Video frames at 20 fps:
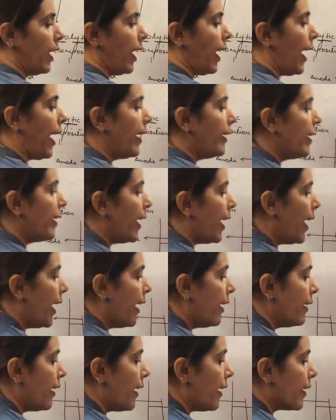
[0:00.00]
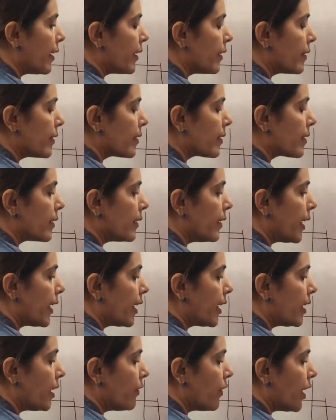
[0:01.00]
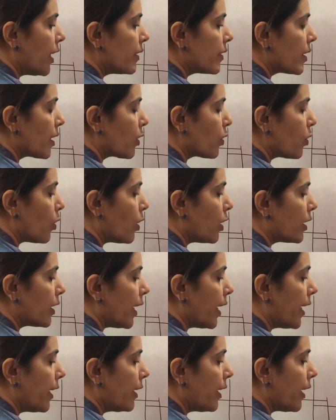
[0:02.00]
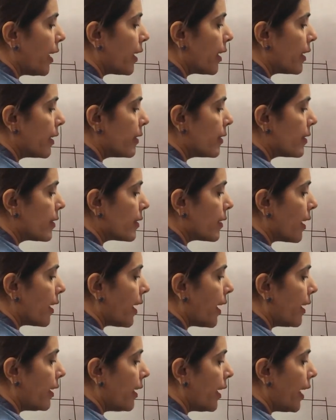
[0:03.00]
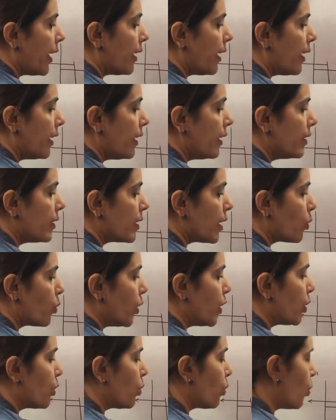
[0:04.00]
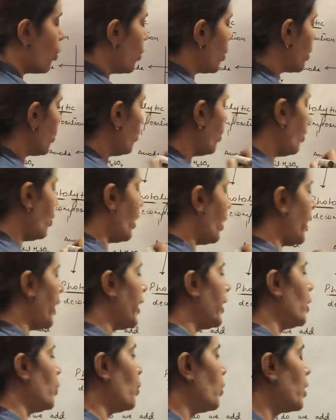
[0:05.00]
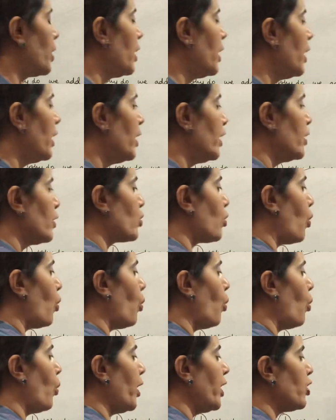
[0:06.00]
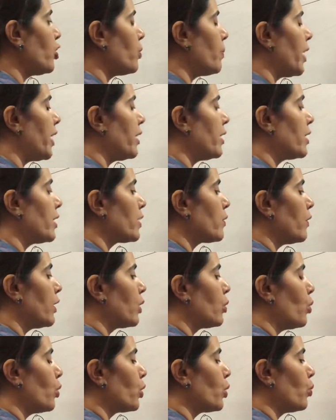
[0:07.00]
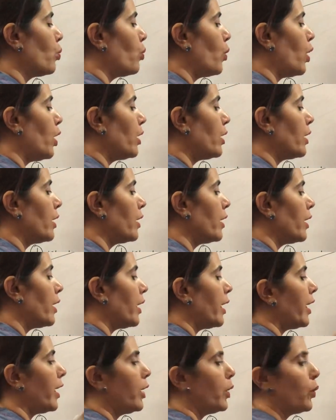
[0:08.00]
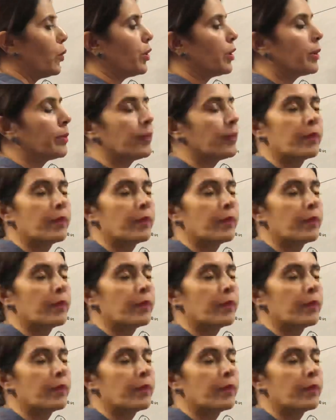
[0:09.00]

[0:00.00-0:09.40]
And anions, negative ions are called anions, and anions are going to go to anode. So OH minus will go to what? Anode.